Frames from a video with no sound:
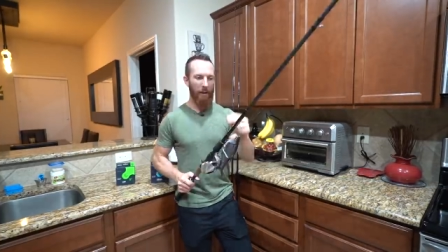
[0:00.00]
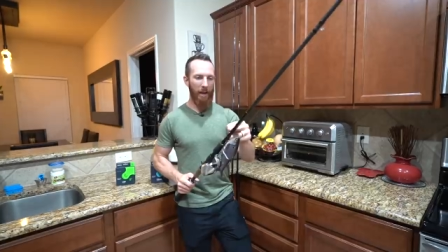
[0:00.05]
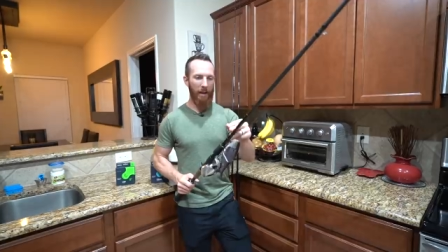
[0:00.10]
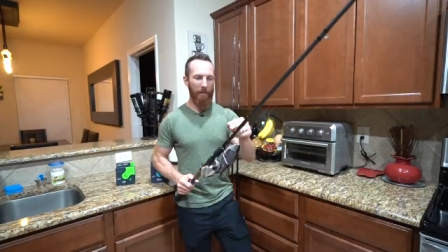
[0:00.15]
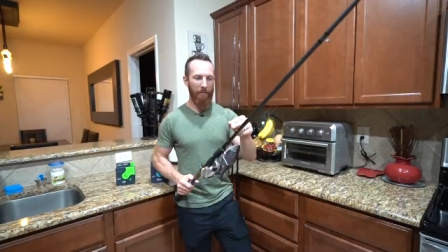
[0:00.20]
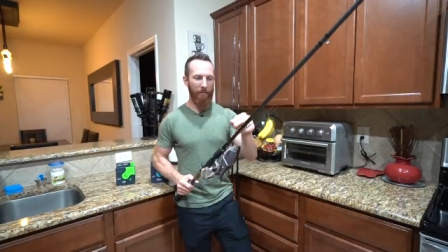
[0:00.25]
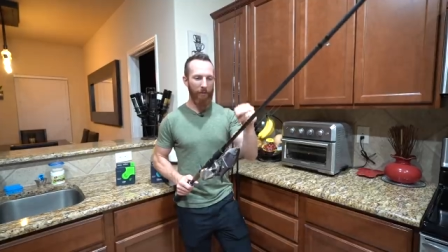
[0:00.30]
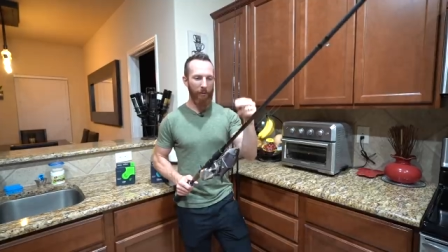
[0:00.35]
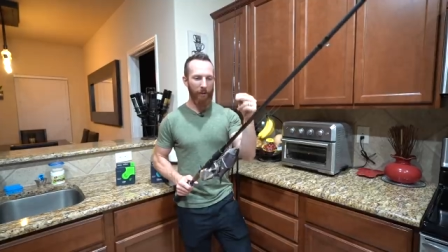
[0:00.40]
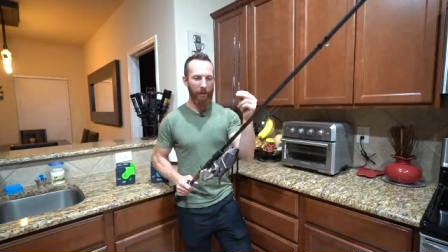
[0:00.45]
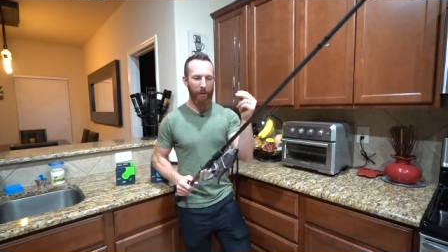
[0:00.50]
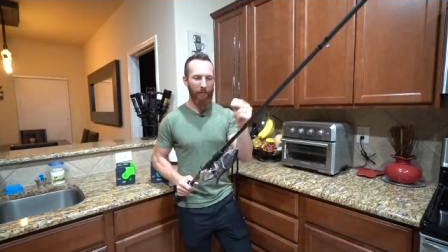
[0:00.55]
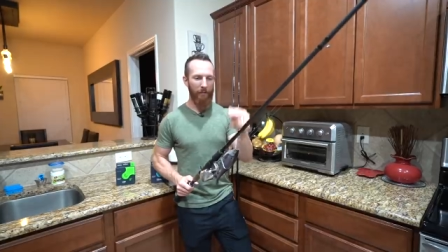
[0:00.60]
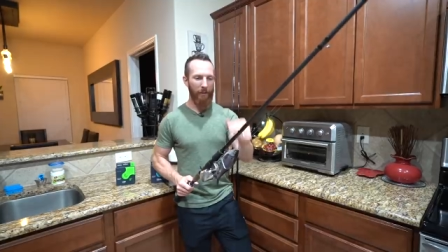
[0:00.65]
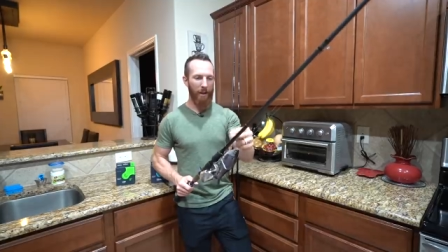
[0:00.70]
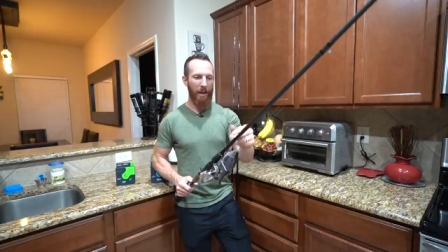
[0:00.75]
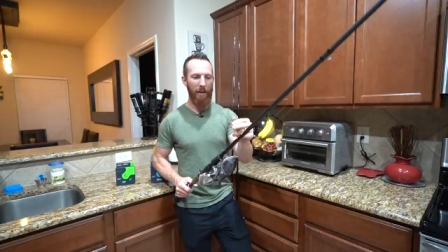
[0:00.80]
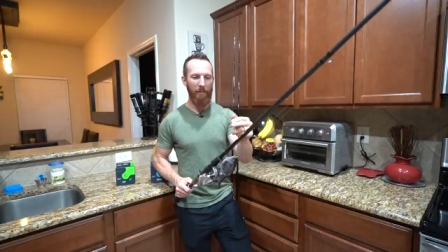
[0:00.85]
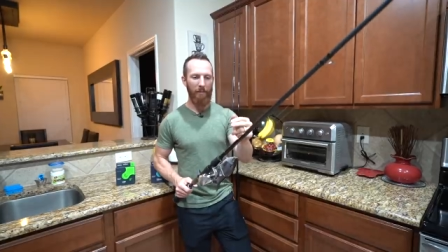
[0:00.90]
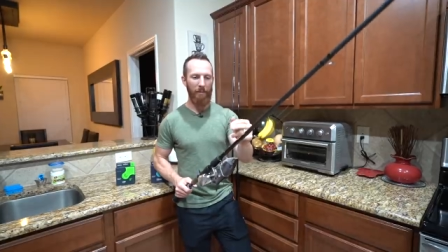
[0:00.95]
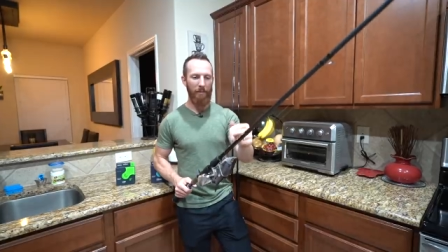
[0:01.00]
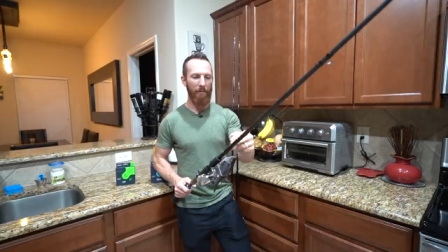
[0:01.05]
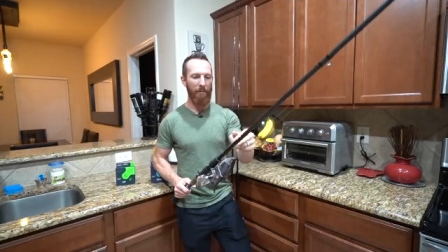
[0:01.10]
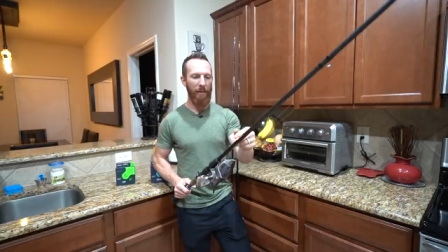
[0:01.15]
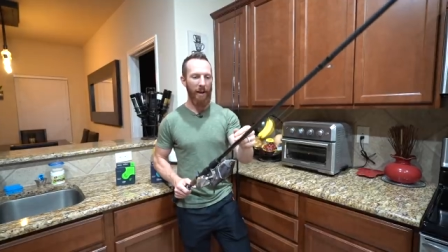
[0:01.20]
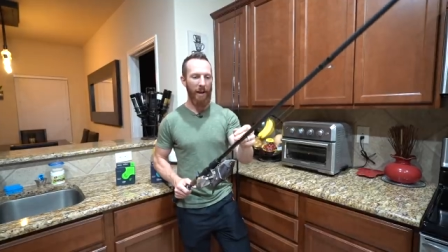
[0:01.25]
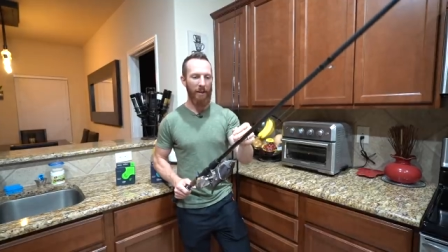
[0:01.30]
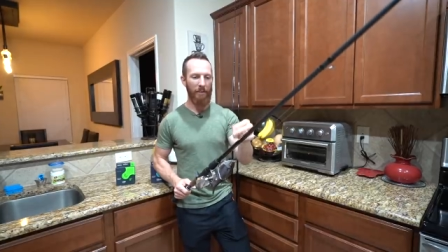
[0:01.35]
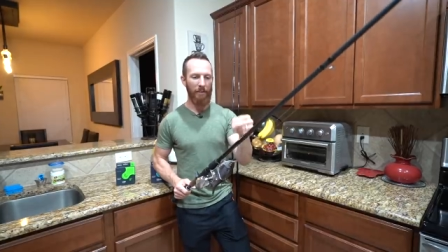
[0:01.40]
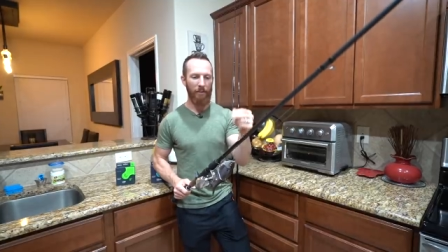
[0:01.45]
Eight foot, heavy,
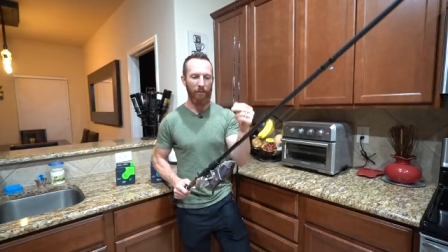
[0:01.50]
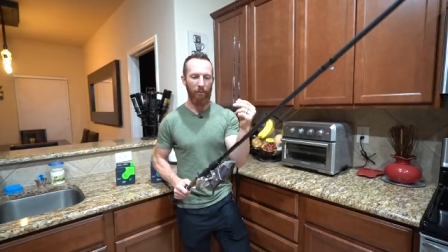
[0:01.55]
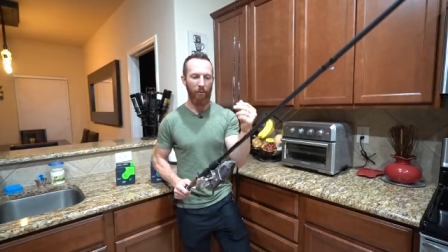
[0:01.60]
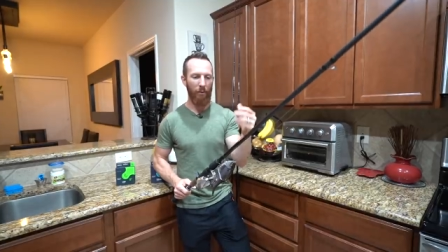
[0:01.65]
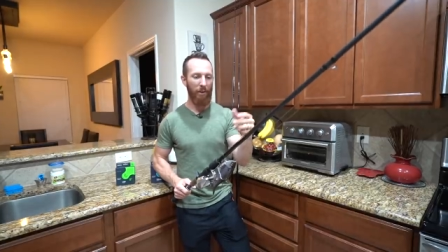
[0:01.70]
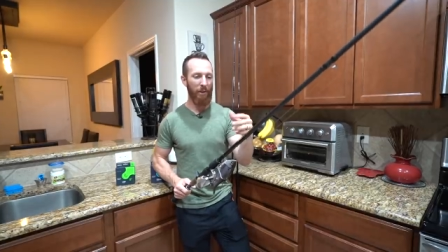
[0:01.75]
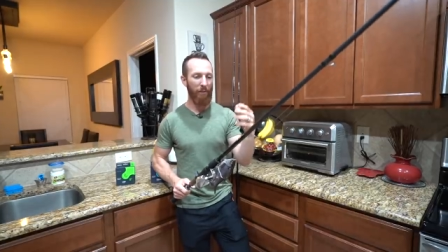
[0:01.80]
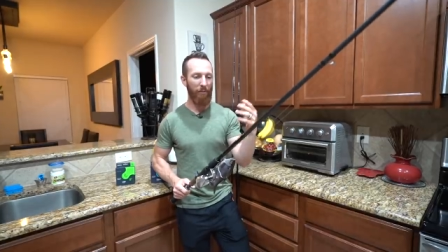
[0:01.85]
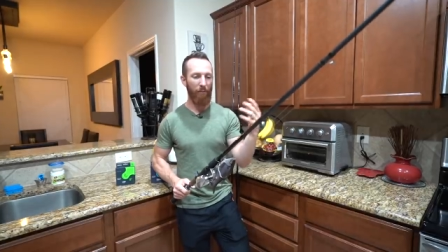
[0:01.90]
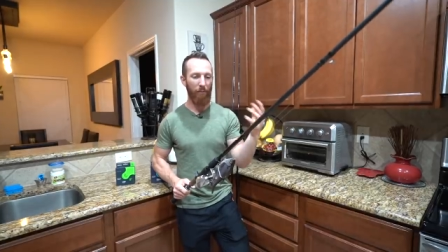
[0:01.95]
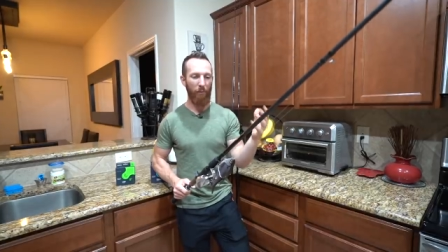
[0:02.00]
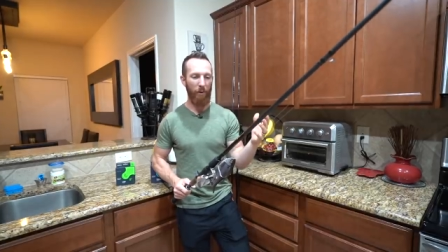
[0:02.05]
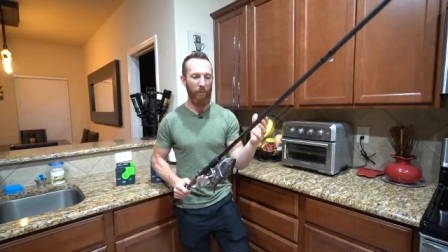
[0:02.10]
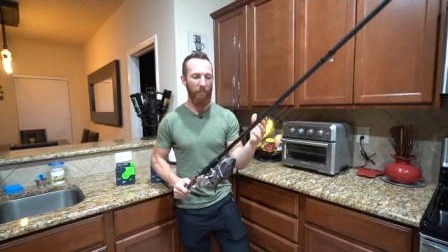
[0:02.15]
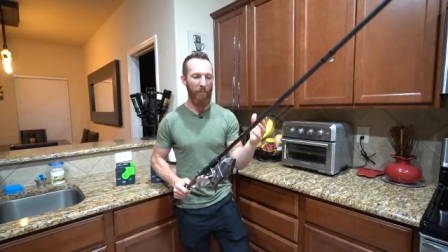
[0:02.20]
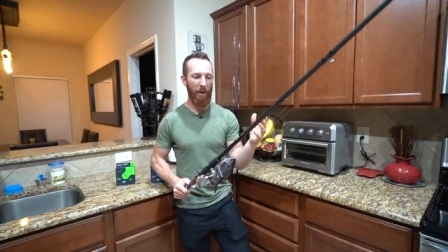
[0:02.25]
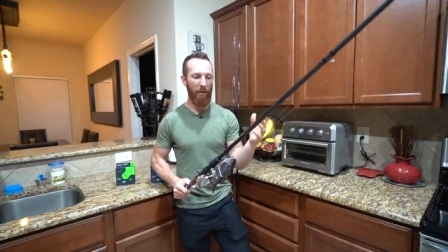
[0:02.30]
fast 20 to 40